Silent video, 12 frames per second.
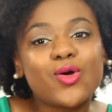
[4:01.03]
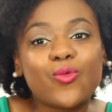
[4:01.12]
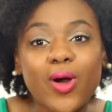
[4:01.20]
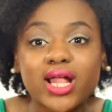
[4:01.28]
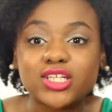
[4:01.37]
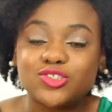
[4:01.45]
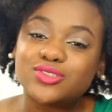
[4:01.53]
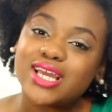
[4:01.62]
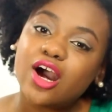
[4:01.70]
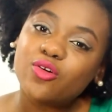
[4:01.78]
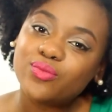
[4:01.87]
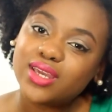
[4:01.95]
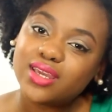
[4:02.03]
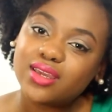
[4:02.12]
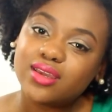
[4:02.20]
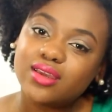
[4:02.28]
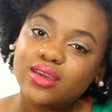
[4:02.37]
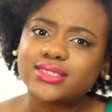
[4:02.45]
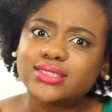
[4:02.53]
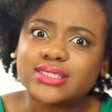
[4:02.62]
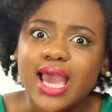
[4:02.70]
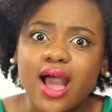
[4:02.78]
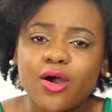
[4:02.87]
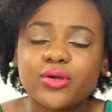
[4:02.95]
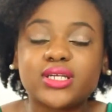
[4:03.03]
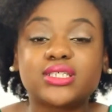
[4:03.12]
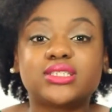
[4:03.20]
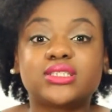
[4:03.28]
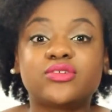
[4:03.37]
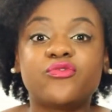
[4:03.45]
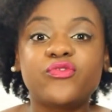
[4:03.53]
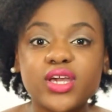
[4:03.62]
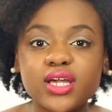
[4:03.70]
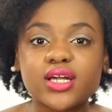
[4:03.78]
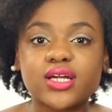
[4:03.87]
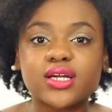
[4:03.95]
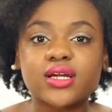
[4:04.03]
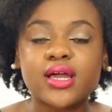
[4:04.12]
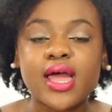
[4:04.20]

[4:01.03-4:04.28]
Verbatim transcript: Why did you doubt me? Doubt is fear.